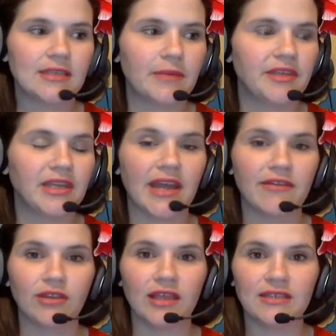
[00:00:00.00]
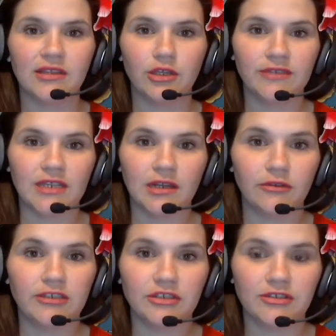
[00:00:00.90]
something in every lesson that you've seen
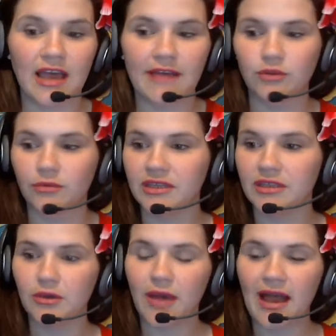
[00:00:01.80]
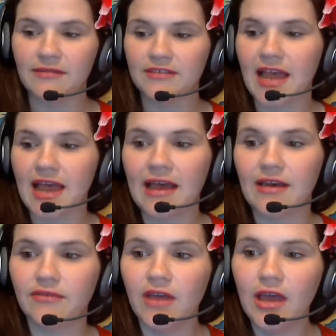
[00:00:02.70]
other teachers have. Don't think that you have to
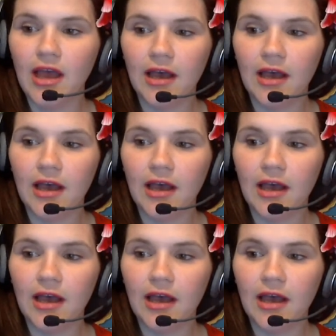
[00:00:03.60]
have